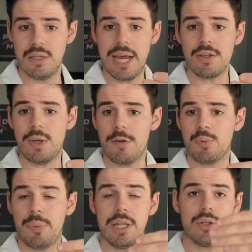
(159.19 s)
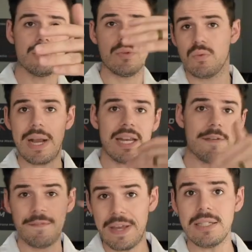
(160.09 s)
now you have propellers right
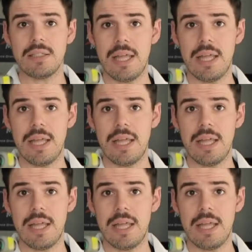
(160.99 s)
at face